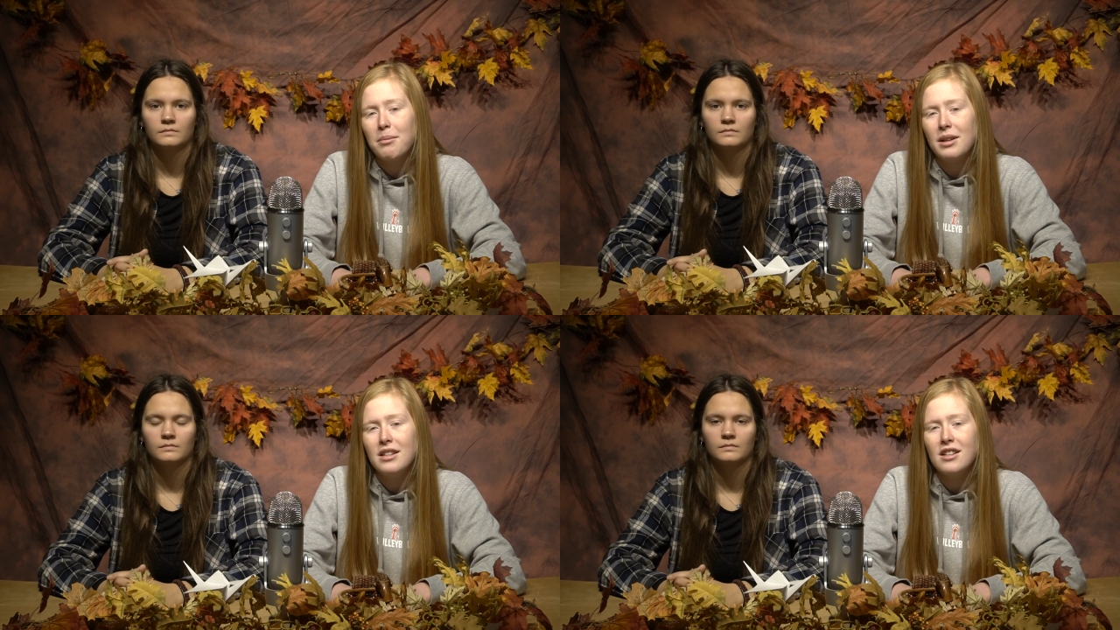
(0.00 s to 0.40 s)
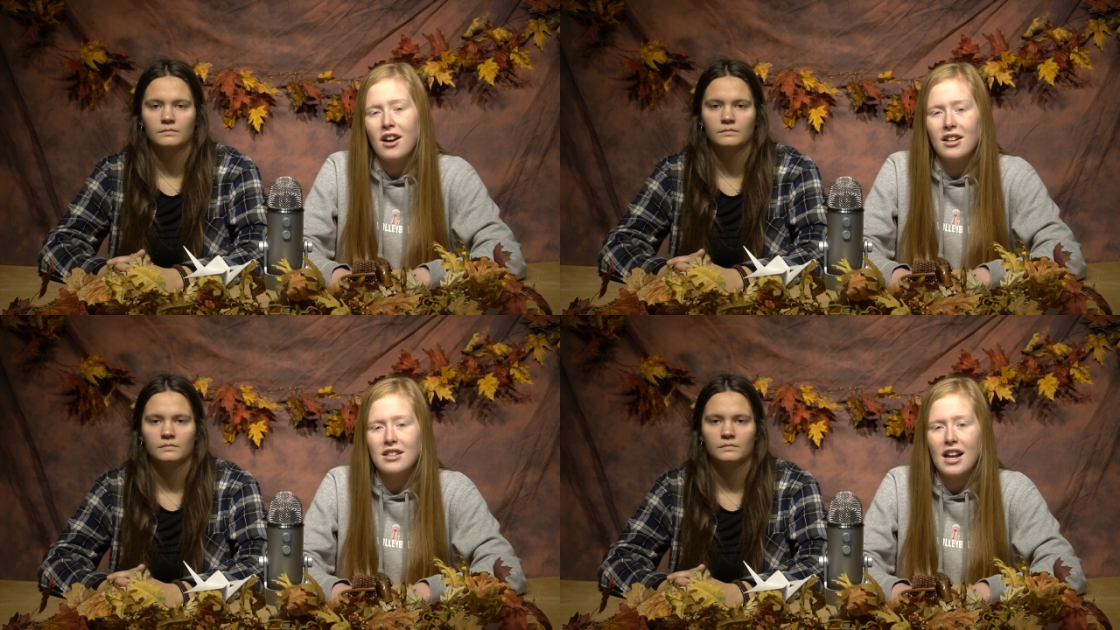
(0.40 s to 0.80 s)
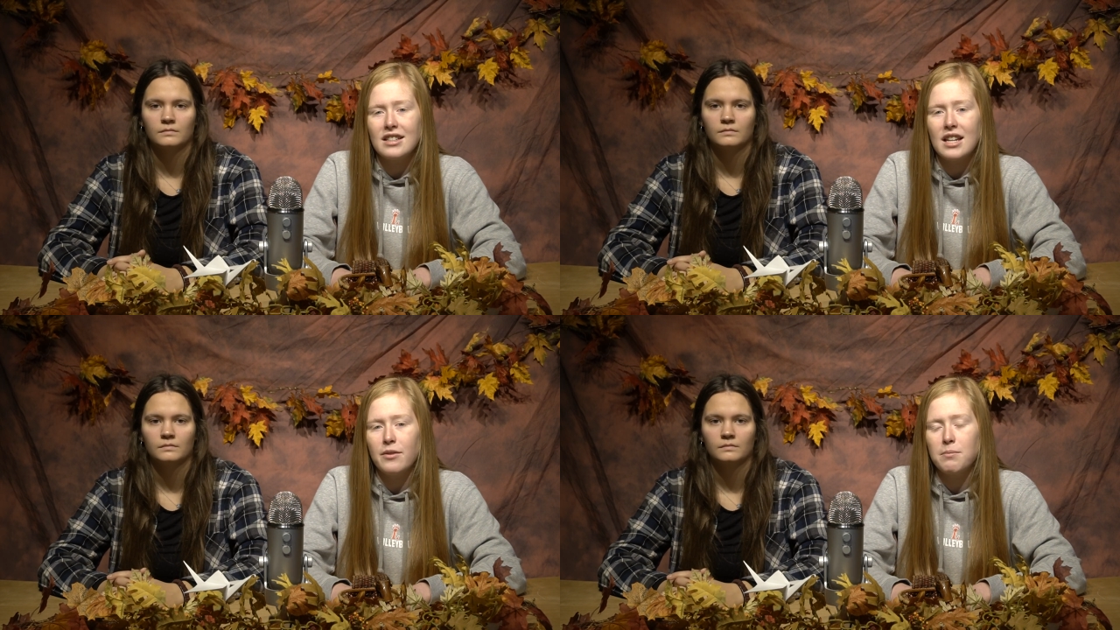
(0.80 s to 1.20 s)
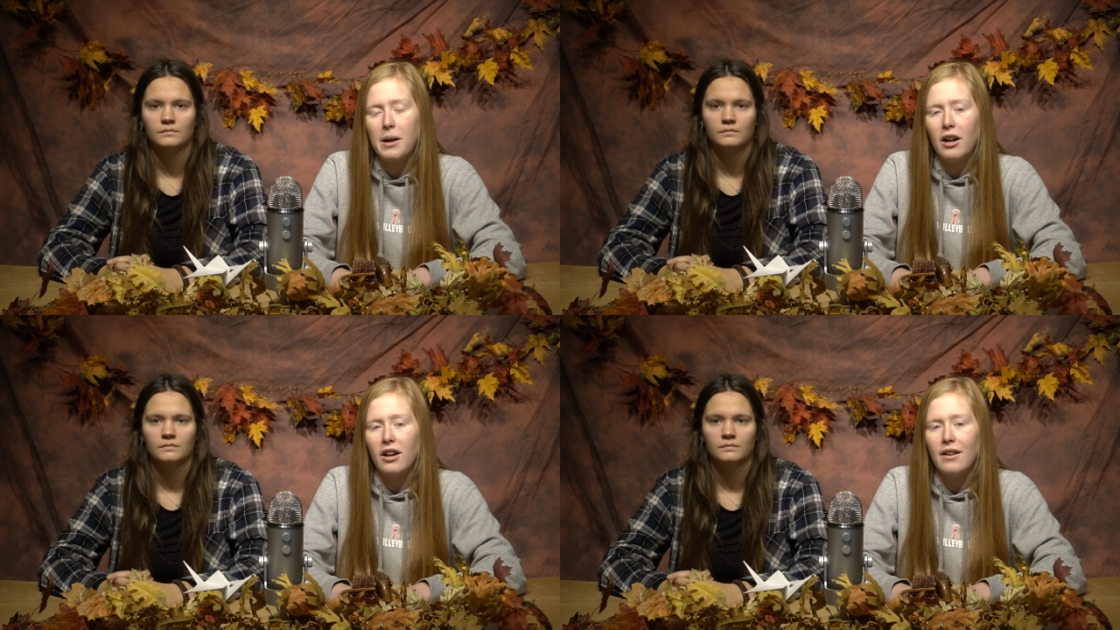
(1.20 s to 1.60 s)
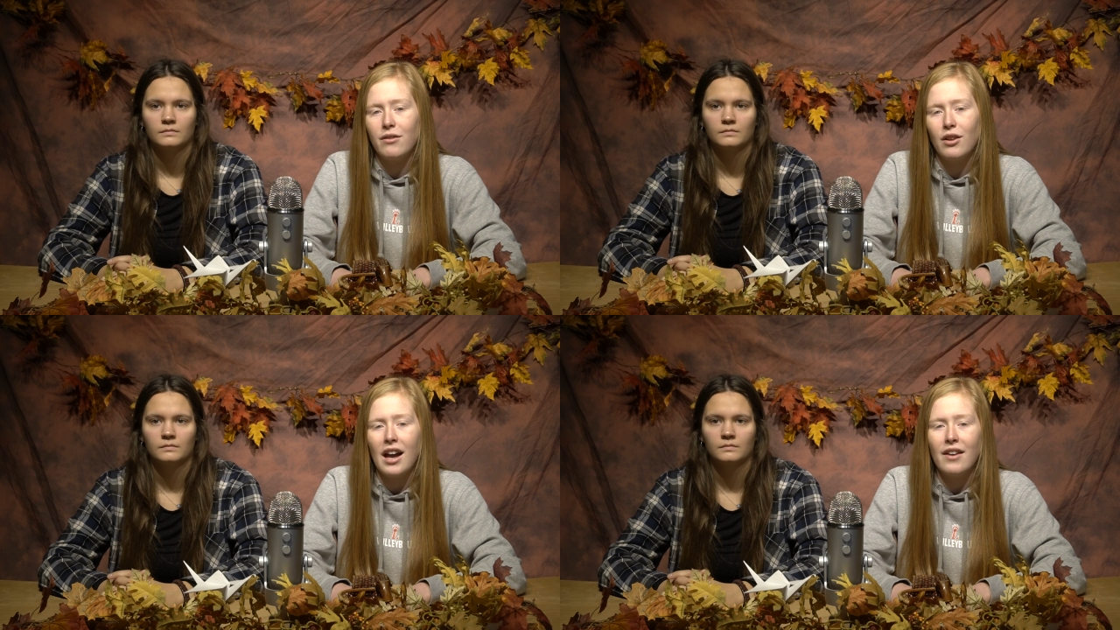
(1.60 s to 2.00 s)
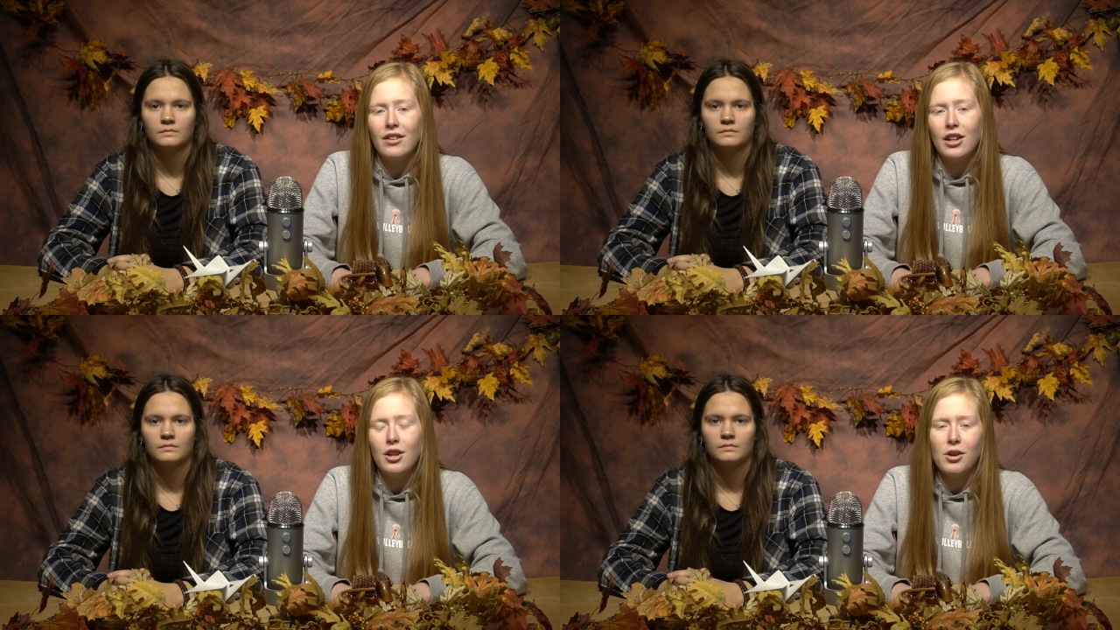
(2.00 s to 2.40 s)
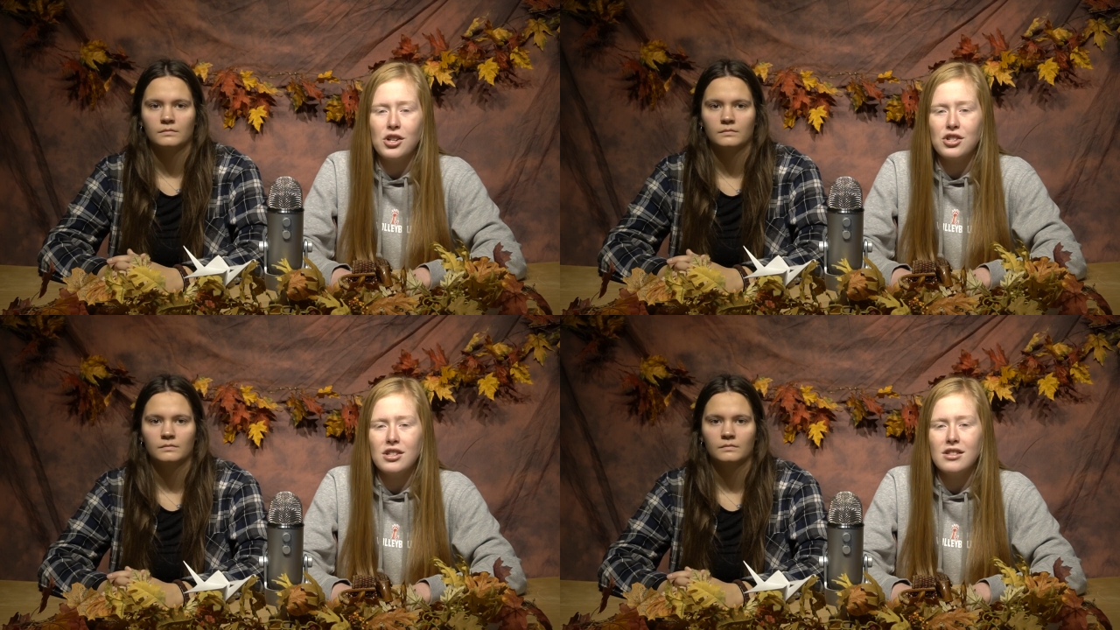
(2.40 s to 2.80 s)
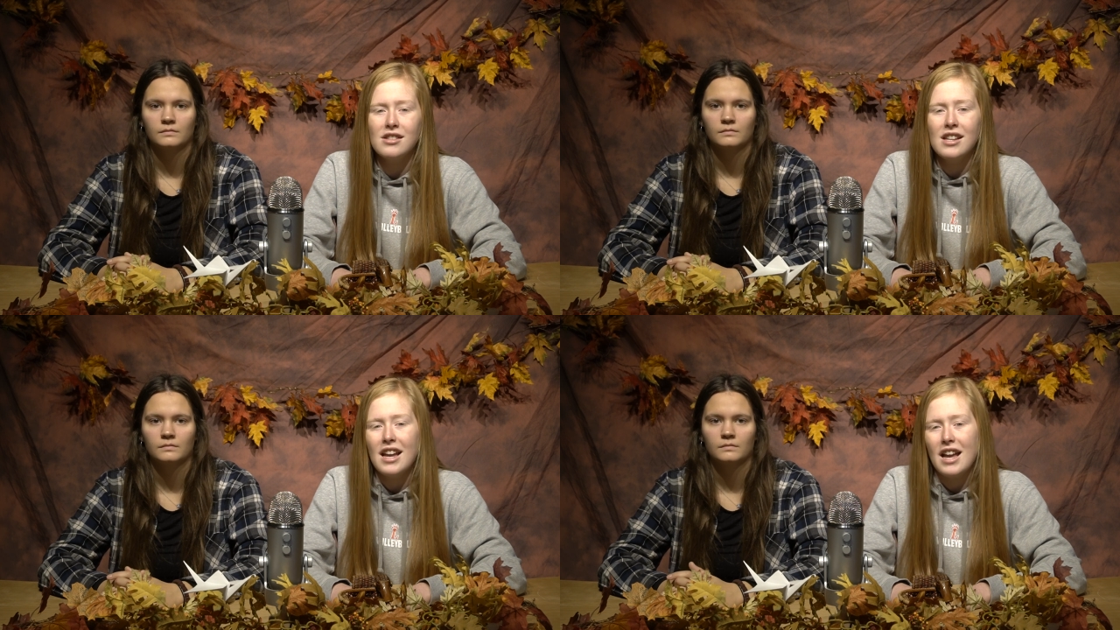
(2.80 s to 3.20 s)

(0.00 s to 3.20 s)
Speaker 1: Please contact David Perry if you have any questions.